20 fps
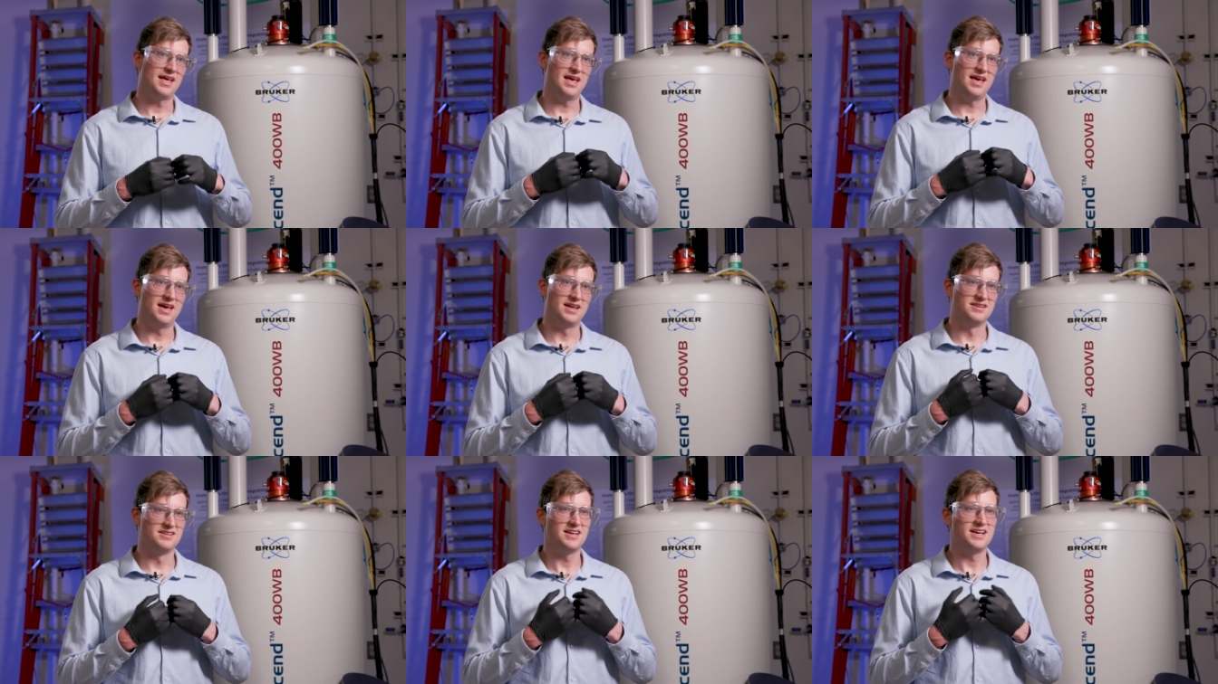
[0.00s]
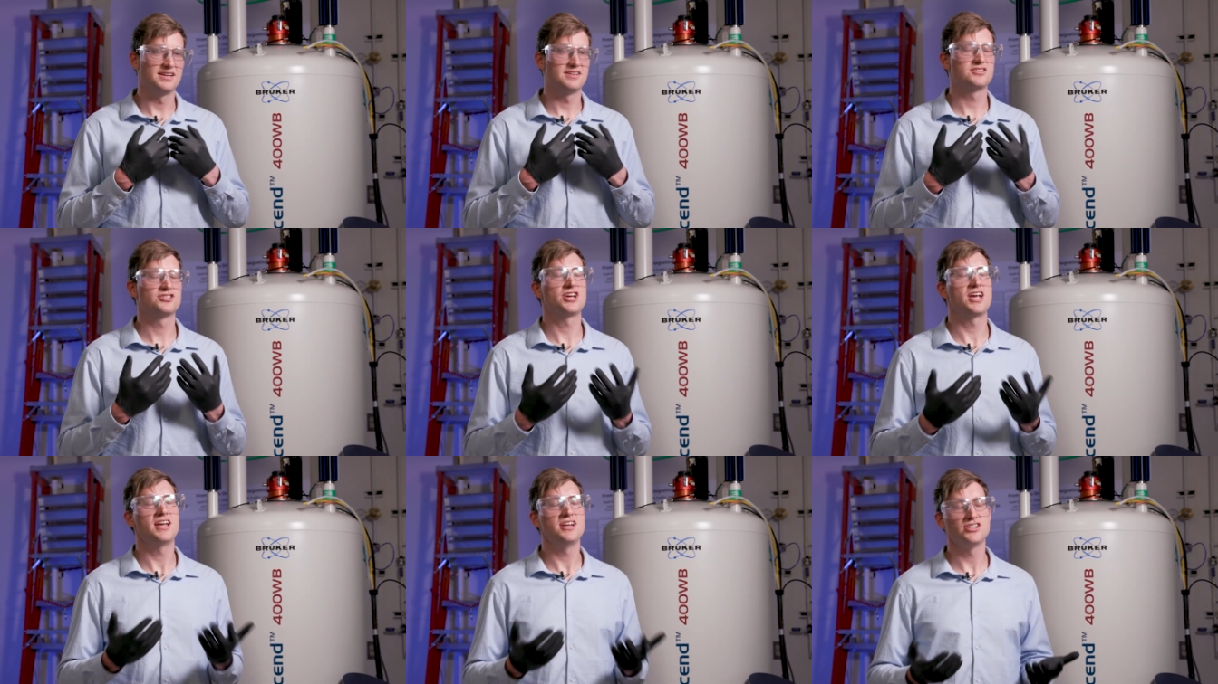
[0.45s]
and it
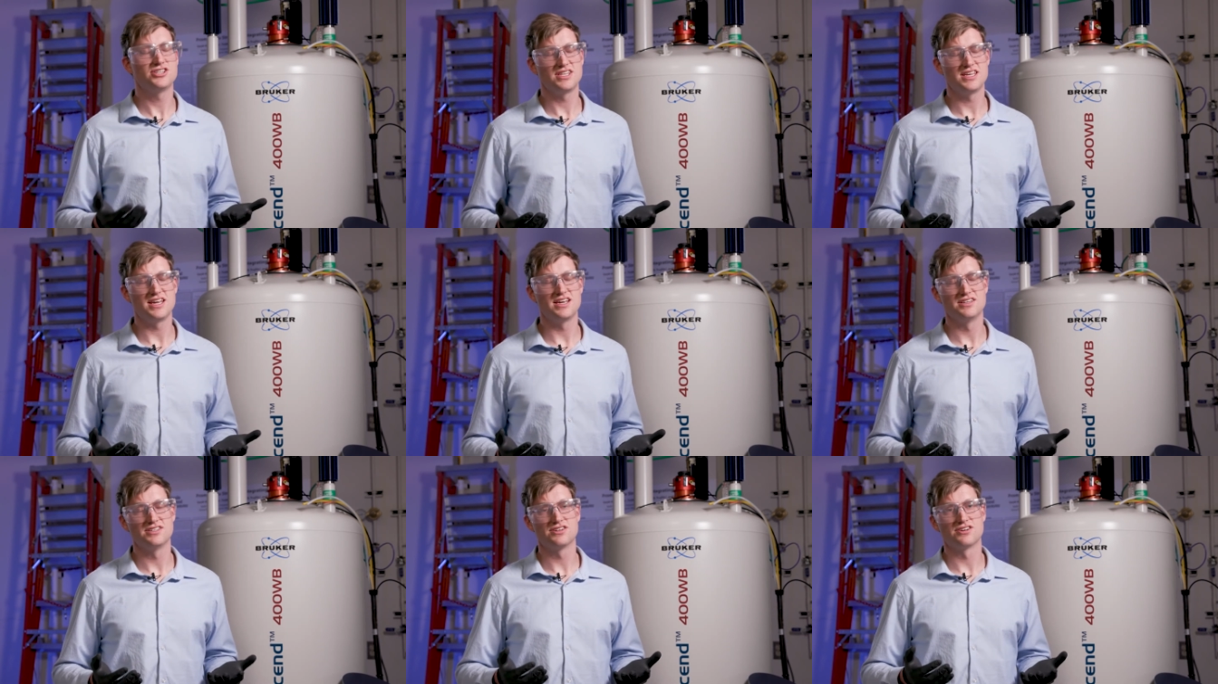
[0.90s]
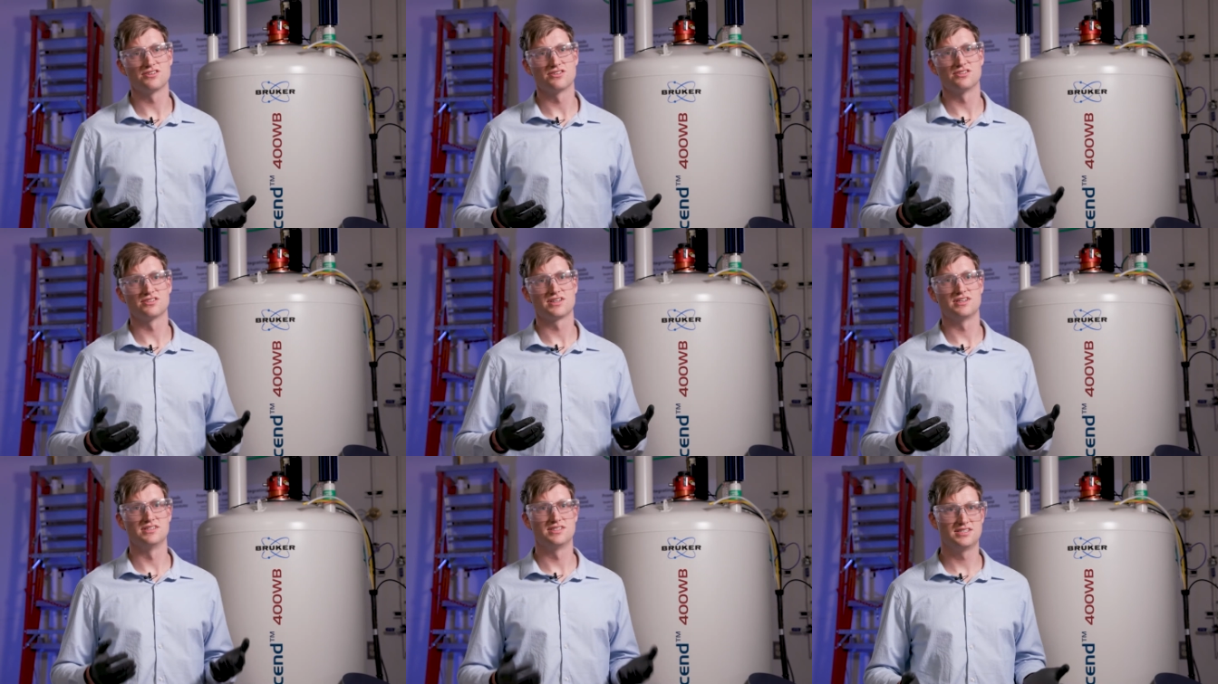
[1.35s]
changed the
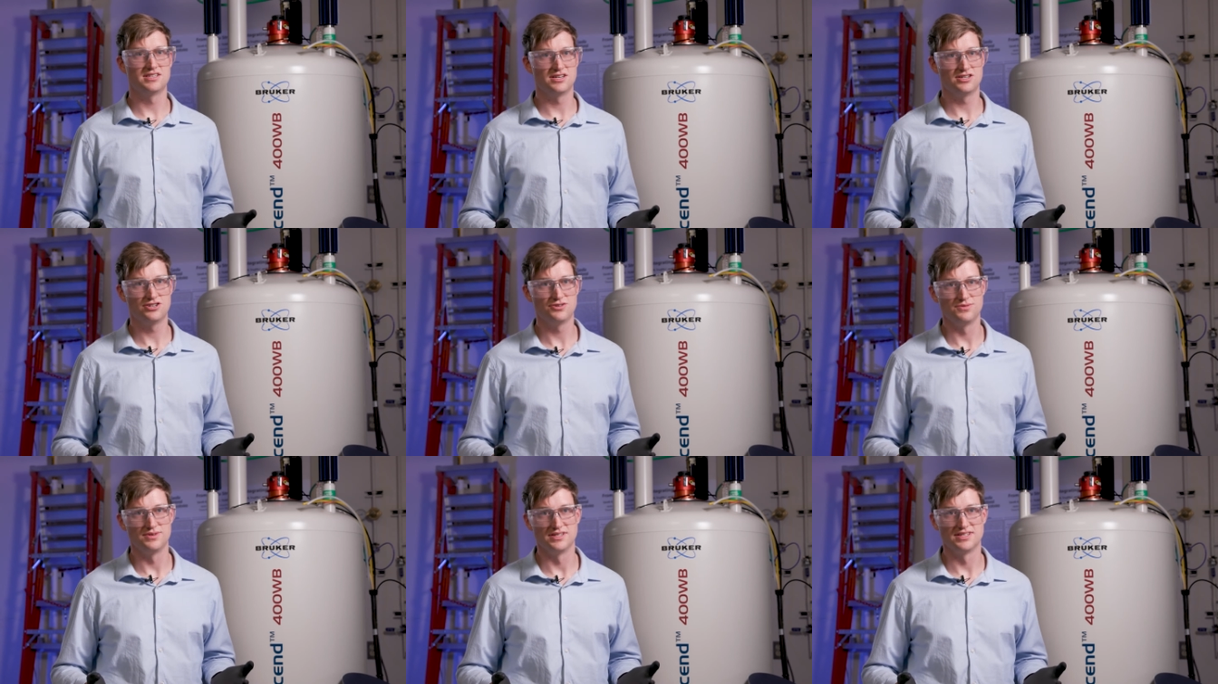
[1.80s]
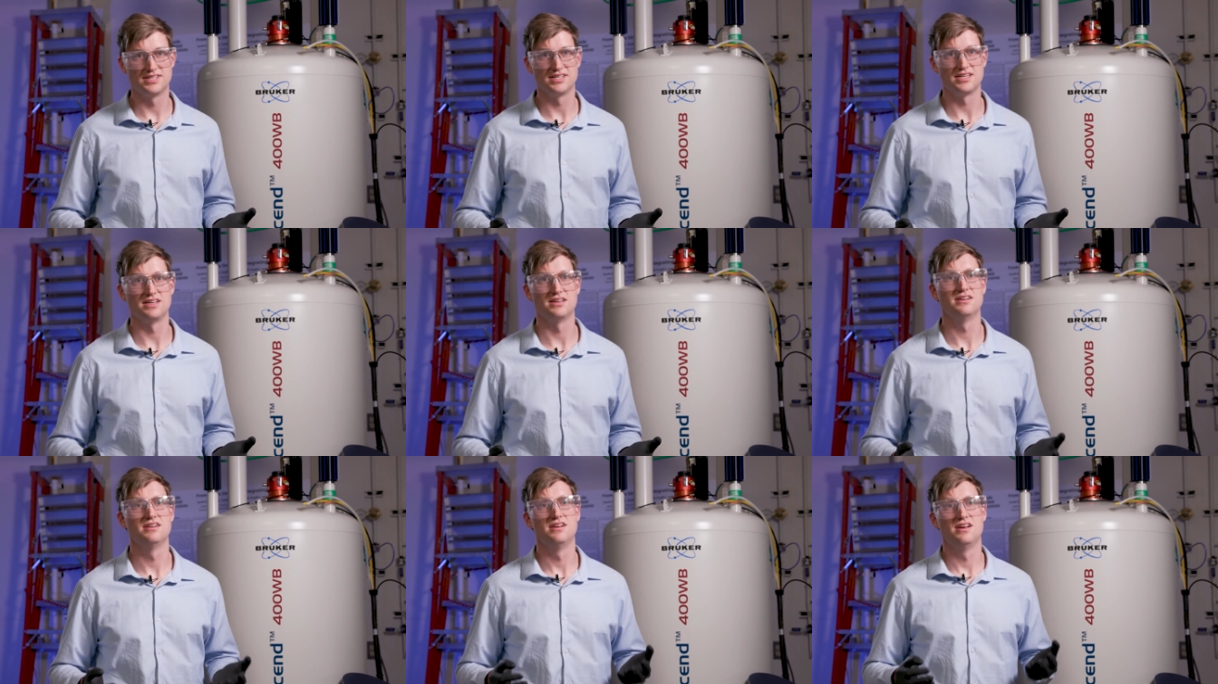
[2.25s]
internal
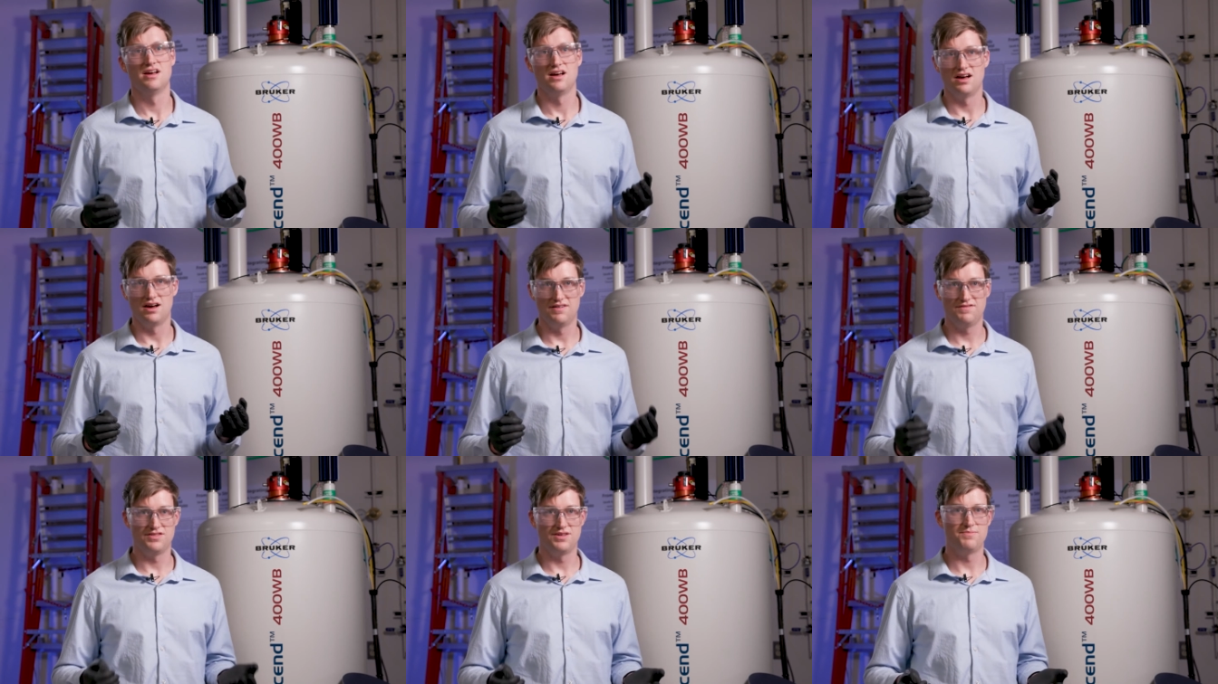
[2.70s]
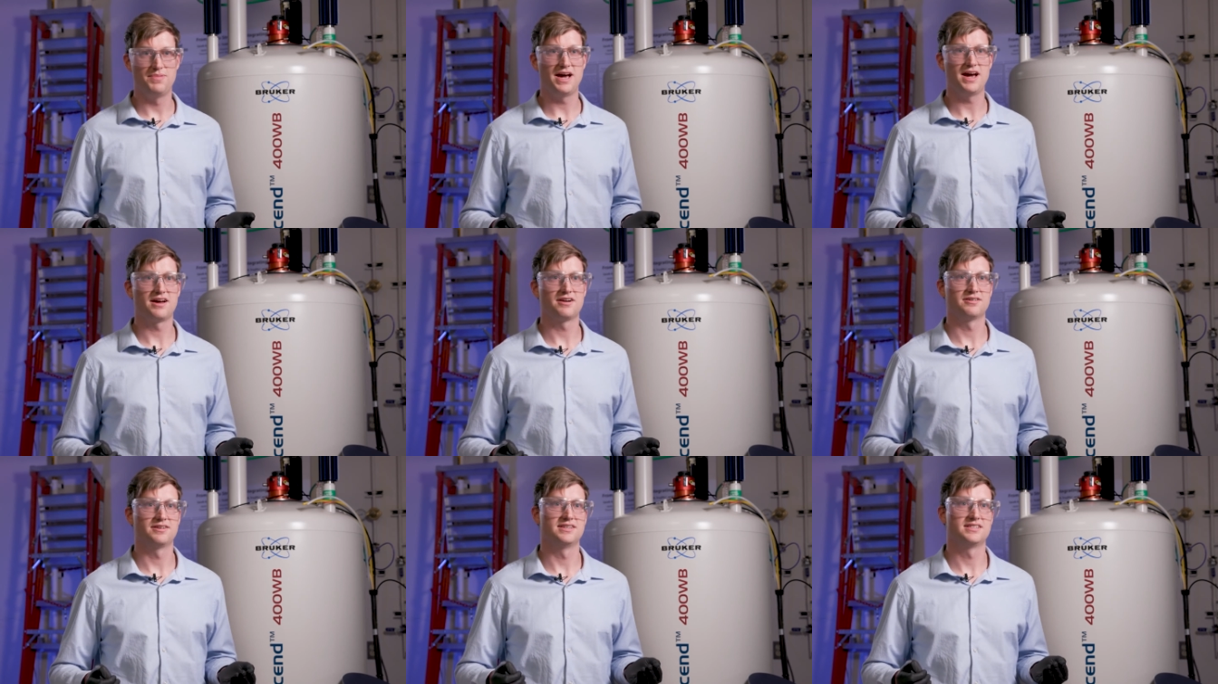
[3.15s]
constituency of the
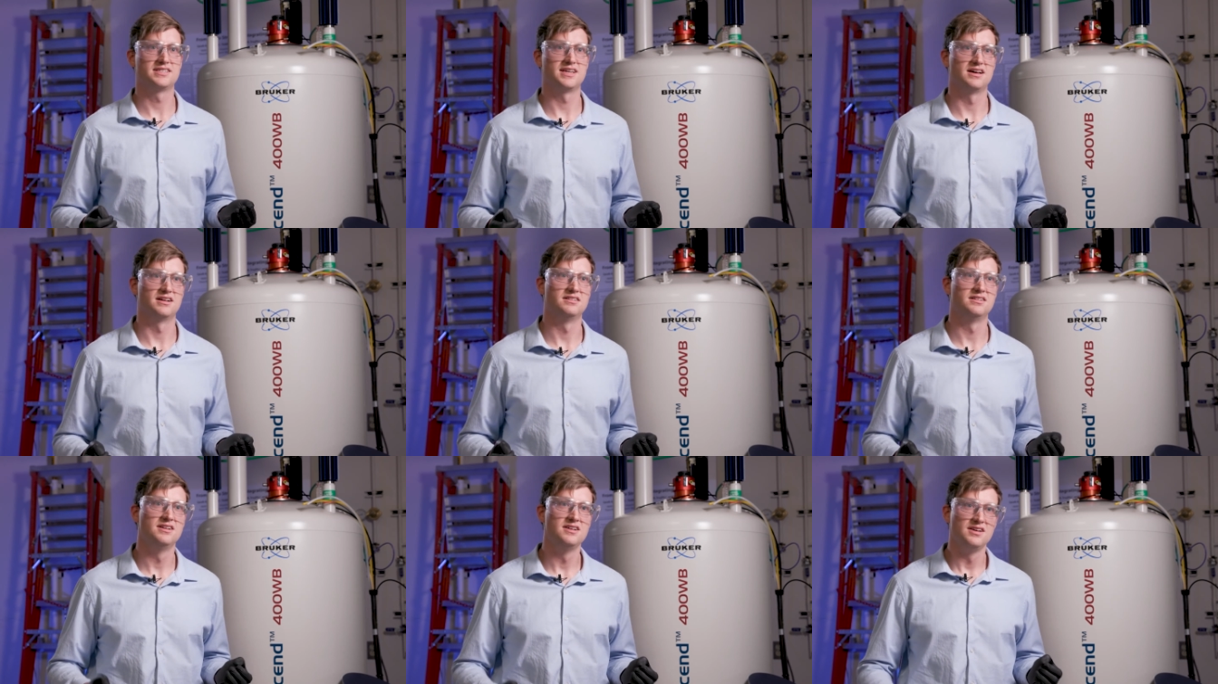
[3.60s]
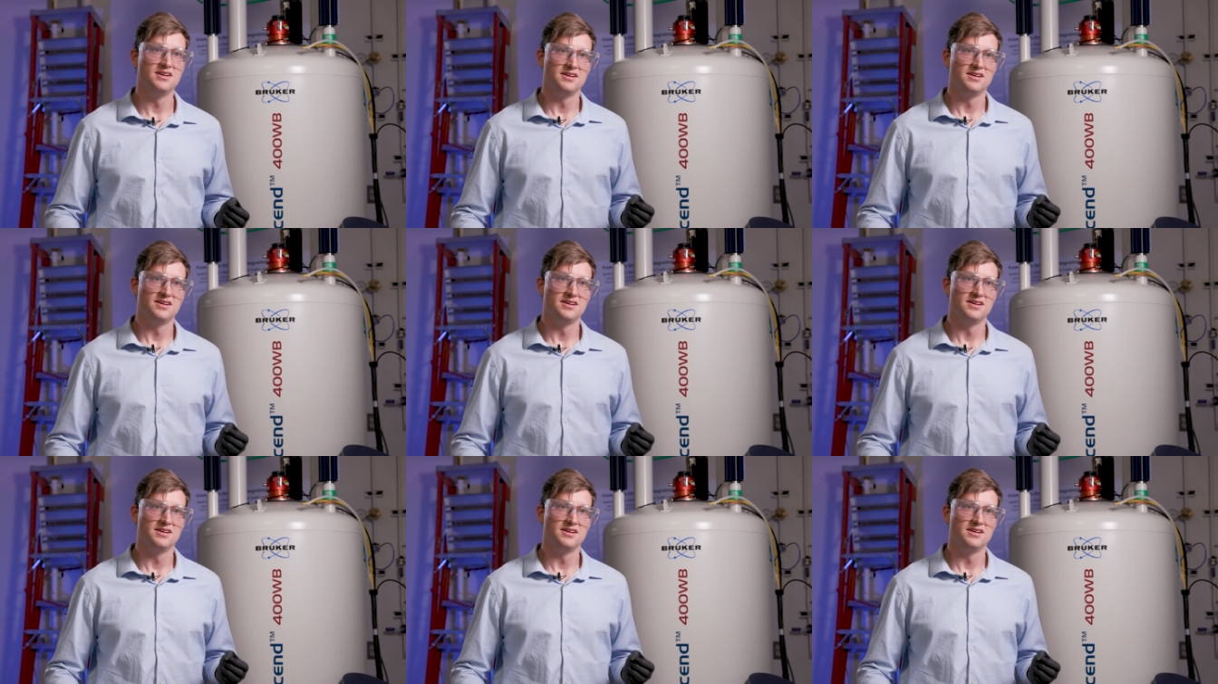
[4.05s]
battery cell